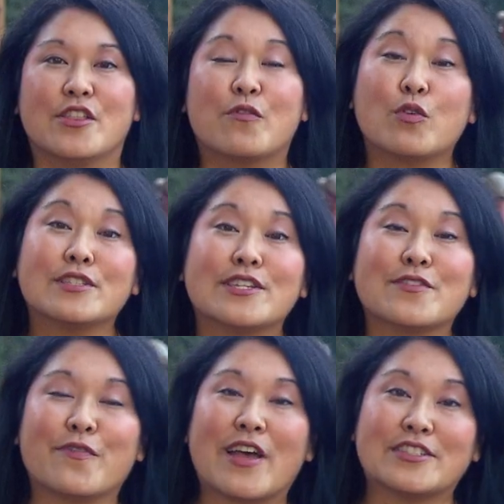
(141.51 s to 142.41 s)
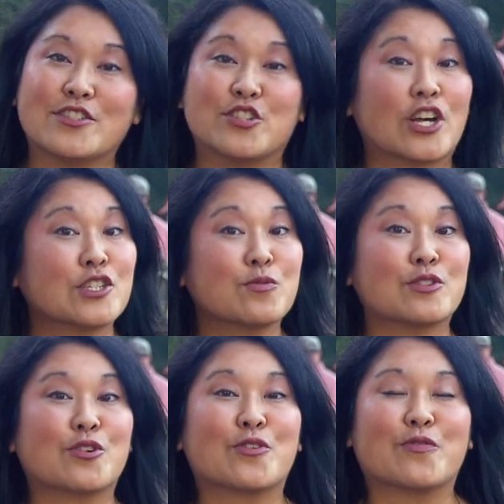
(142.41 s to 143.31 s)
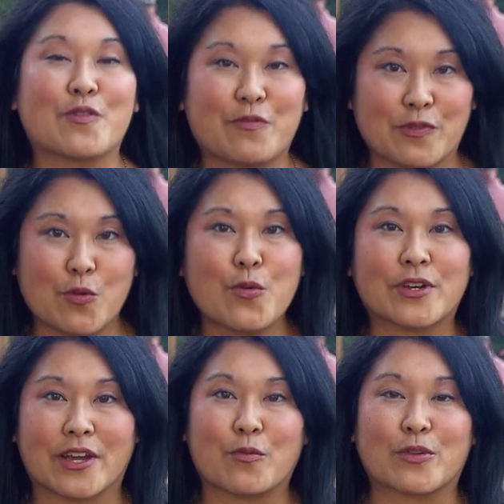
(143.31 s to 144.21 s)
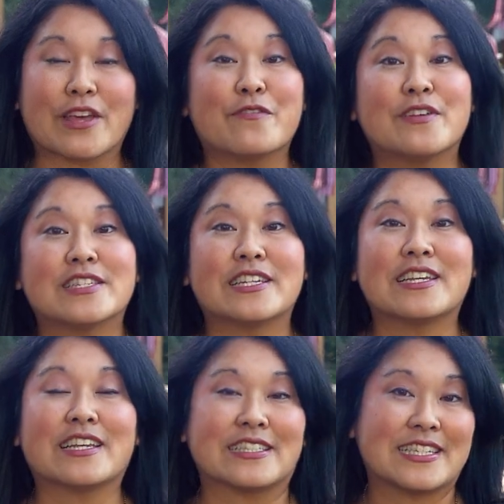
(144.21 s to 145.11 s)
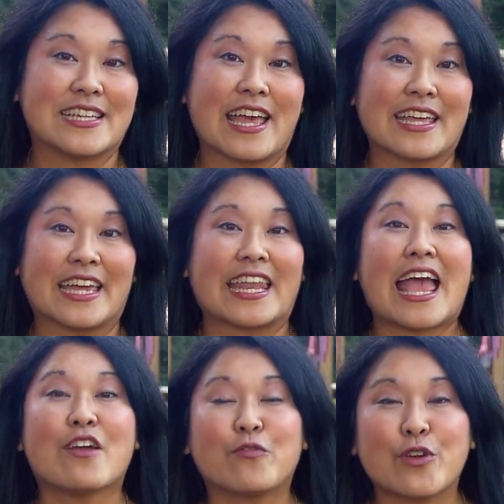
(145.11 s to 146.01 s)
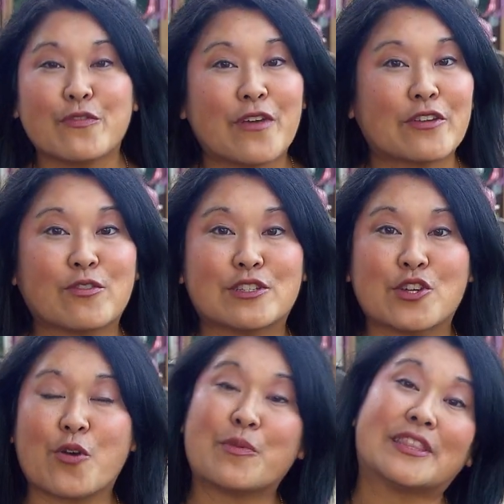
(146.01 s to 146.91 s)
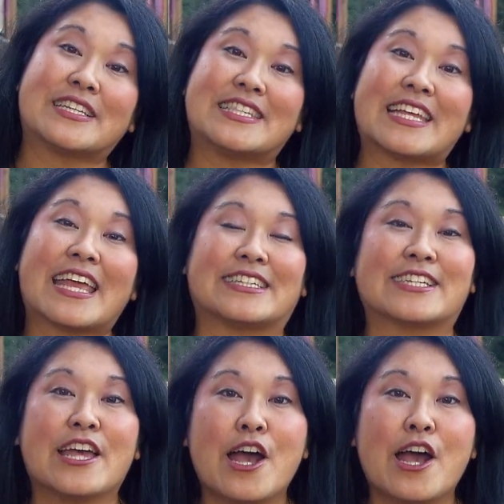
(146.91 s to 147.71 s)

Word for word: The Voices of Vets just returned from Florida, where they visited and sang at every veterans home in the state.